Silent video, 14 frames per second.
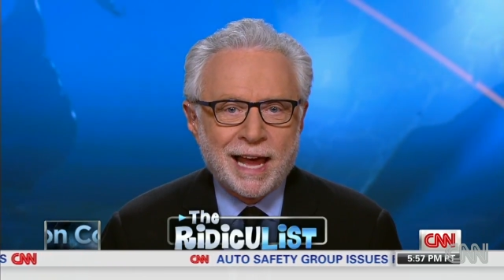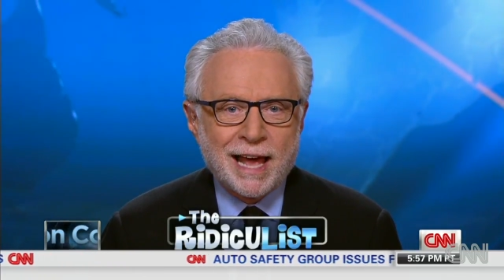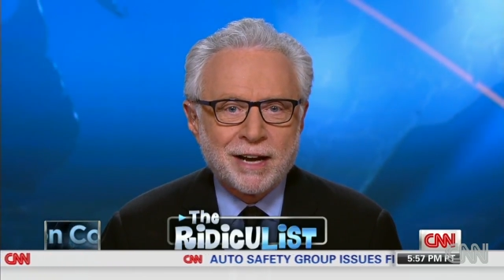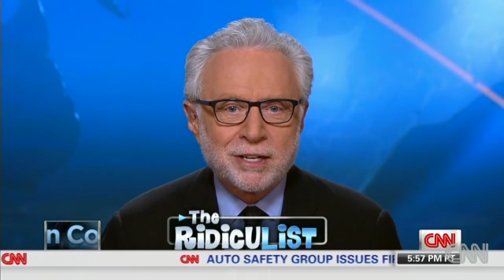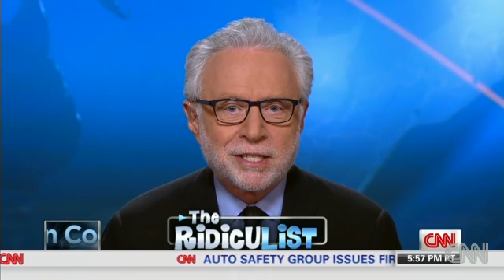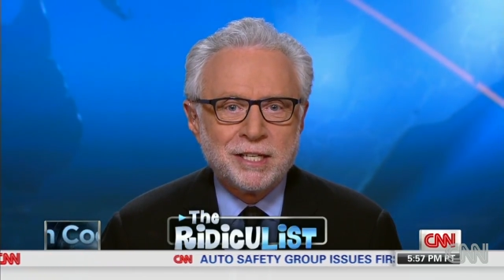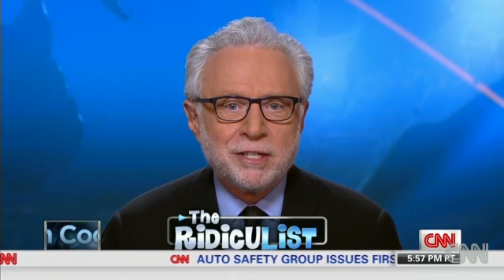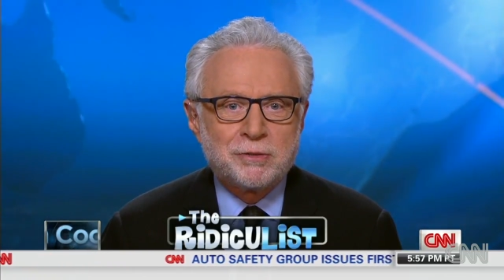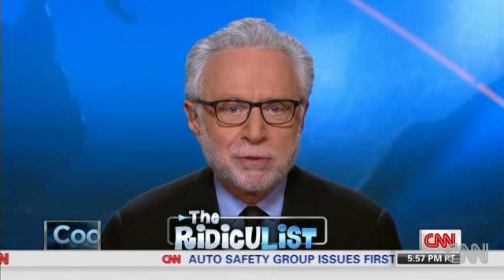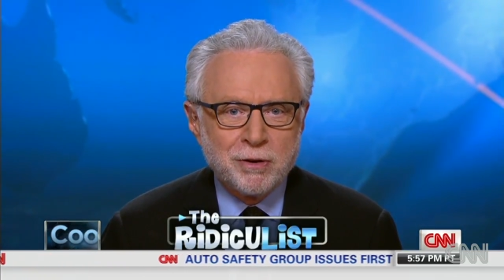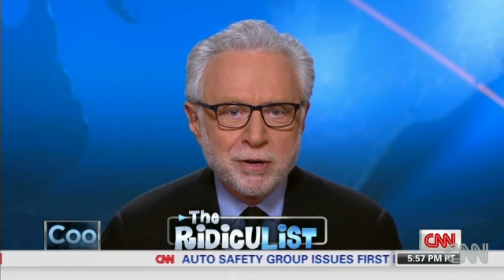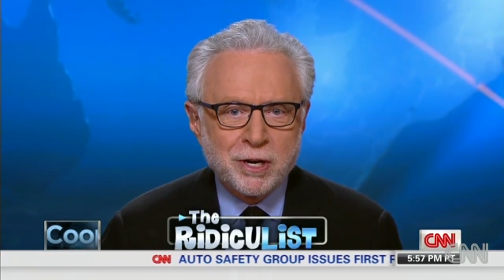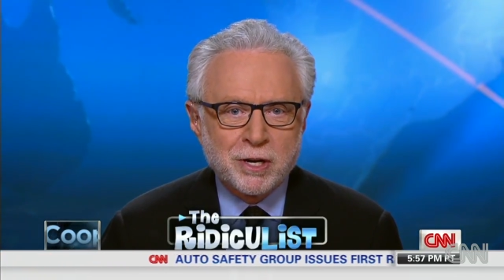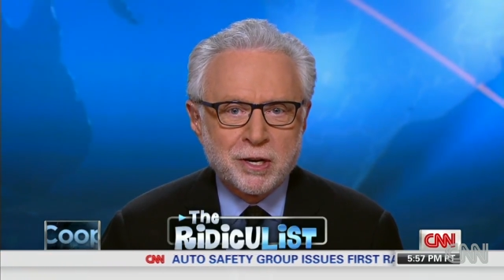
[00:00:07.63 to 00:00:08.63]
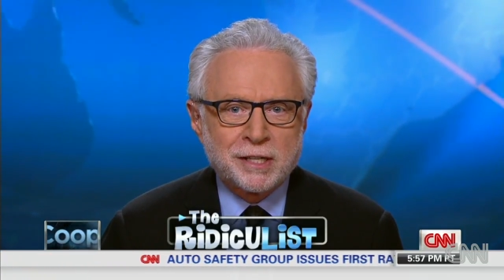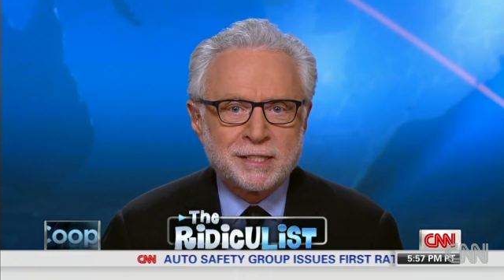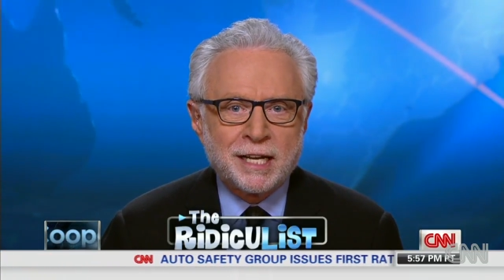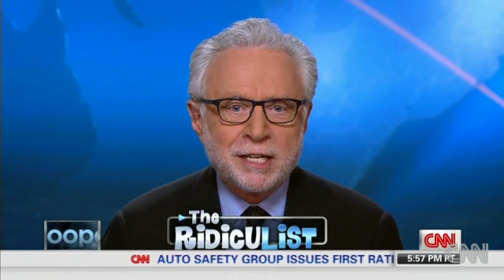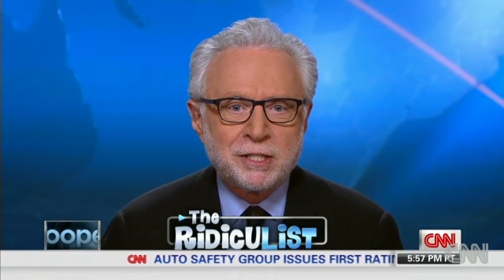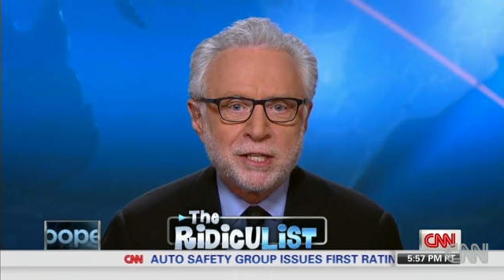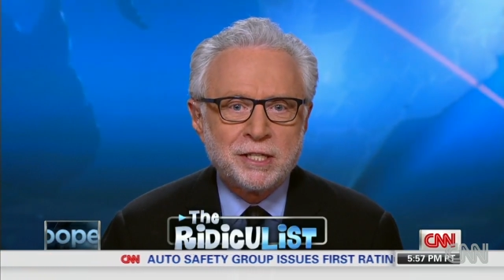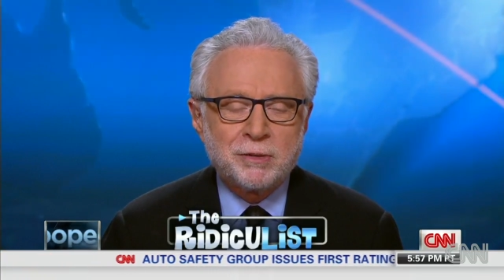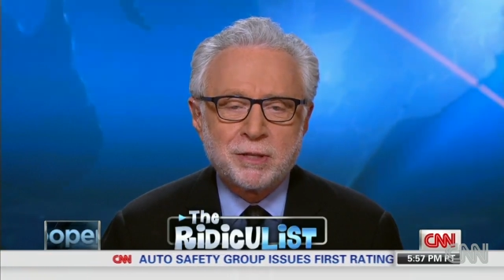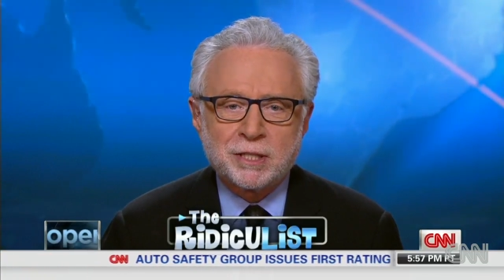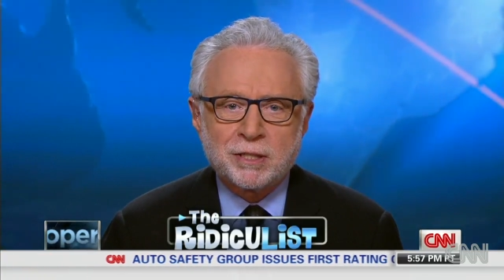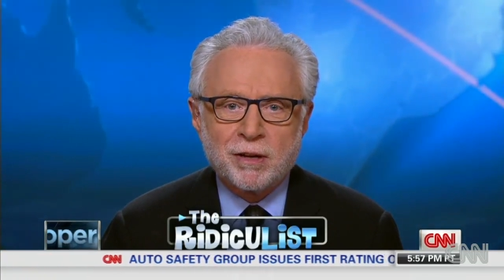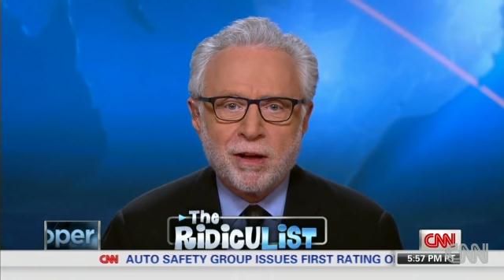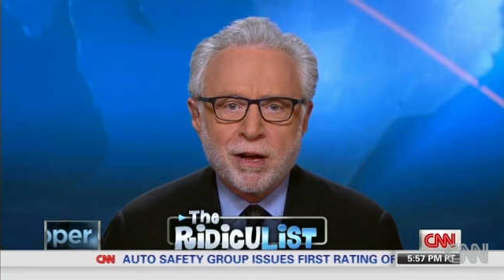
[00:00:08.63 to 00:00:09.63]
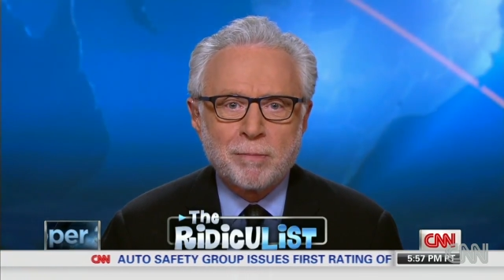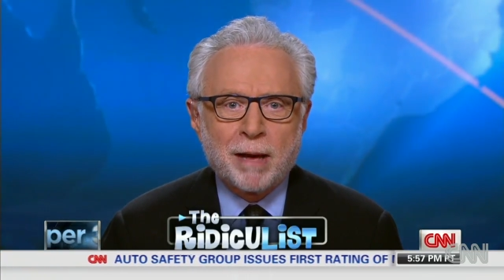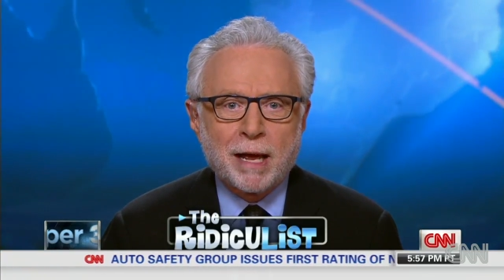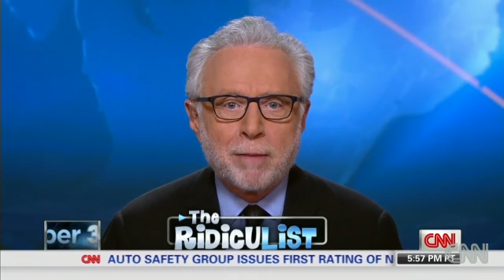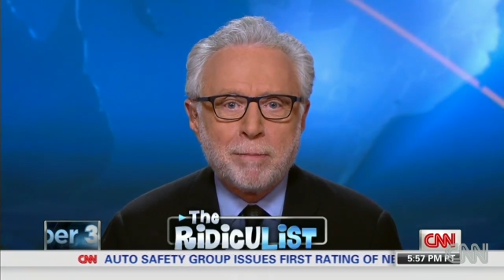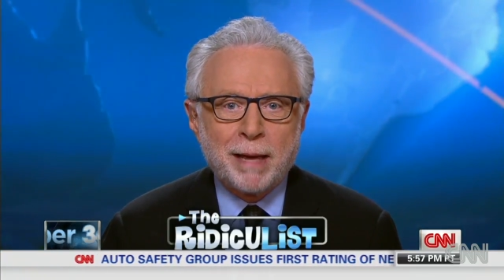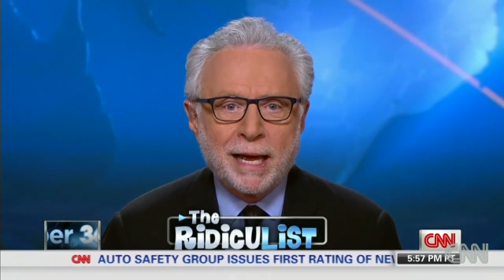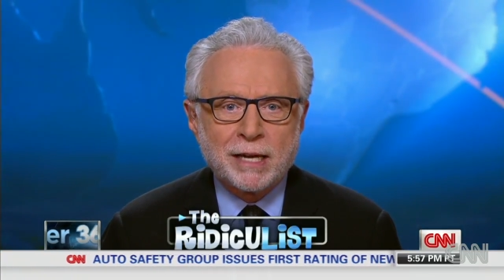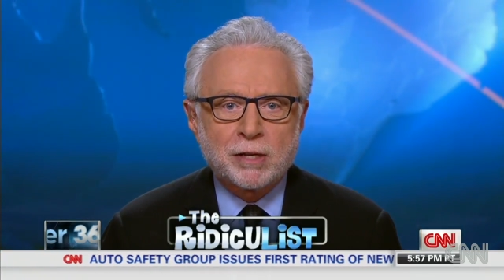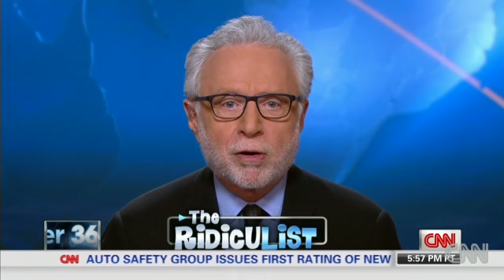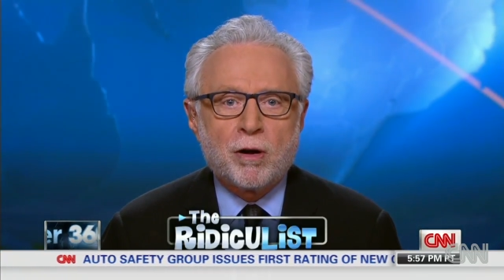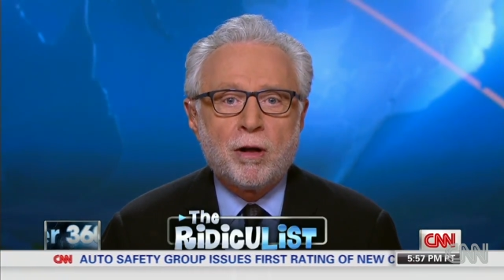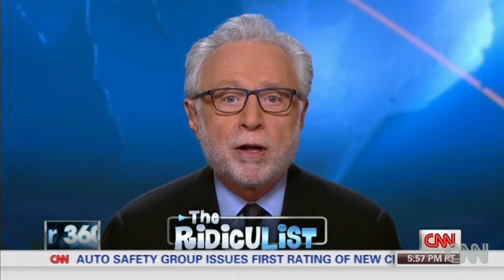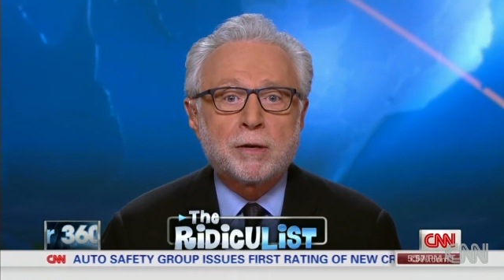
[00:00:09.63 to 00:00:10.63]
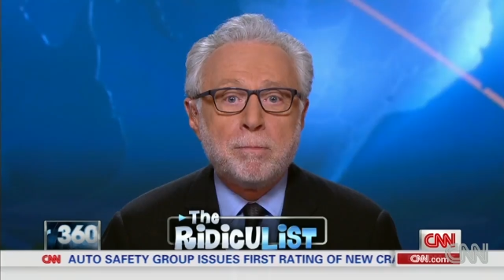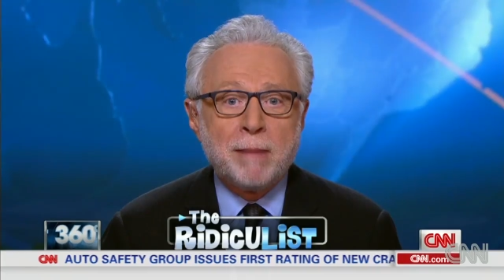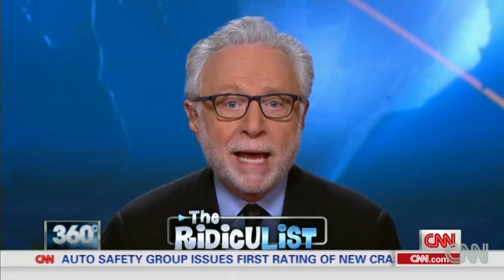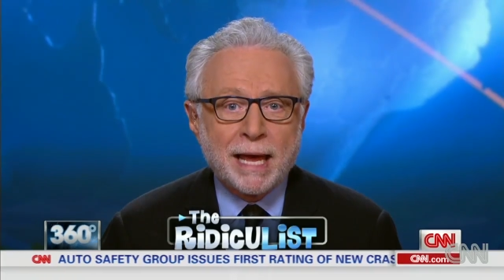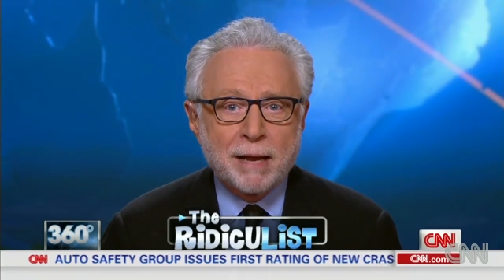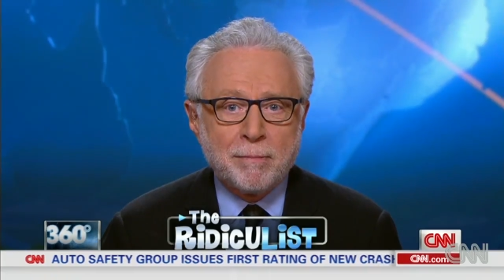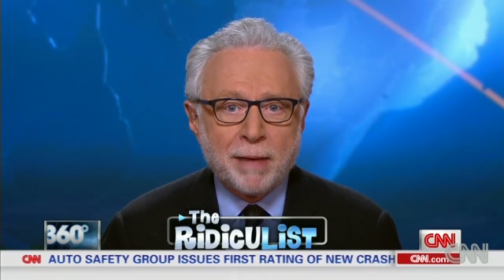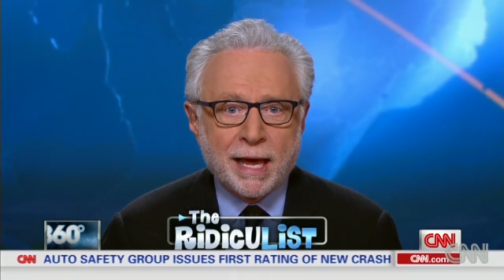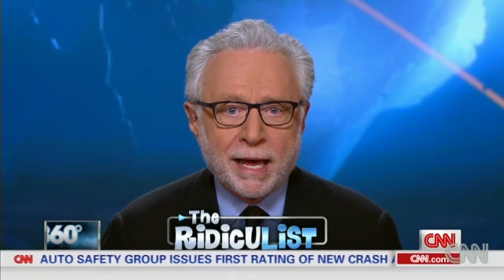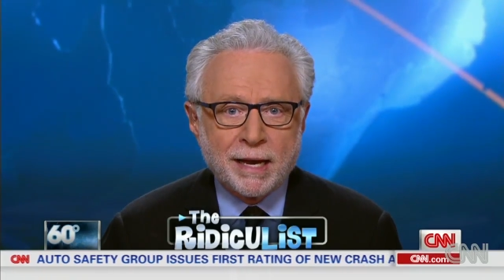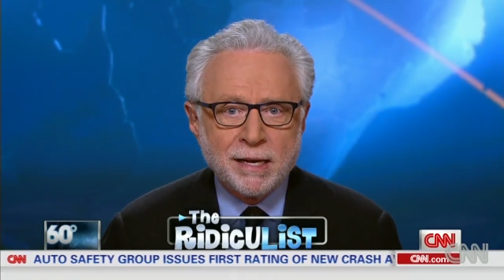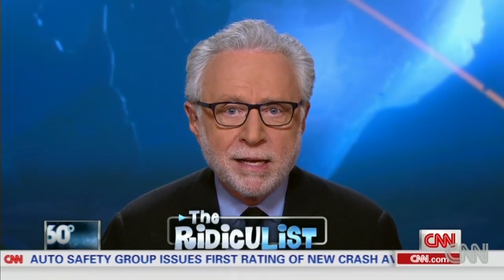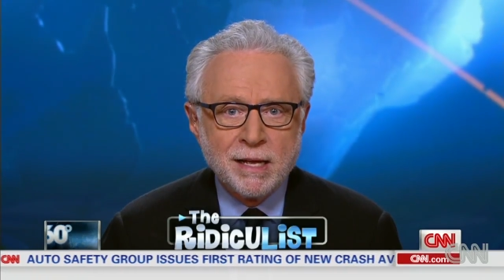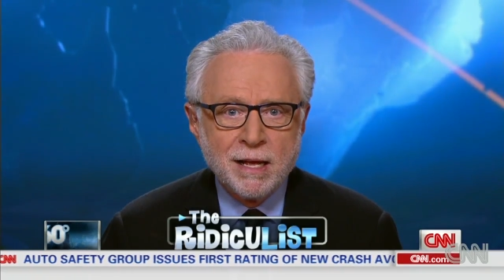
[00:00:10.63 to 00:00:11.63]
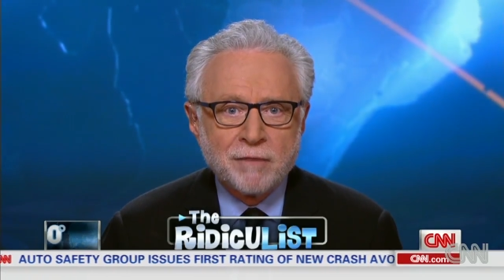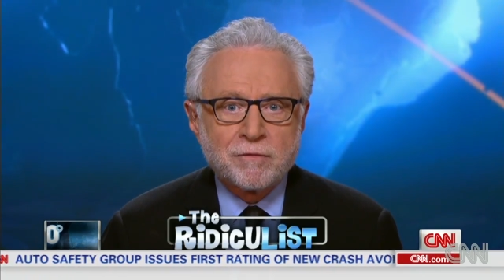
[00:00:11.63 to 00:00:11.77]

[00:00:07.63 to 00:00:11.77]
Anderson drew your attention to a song by a band called Man Man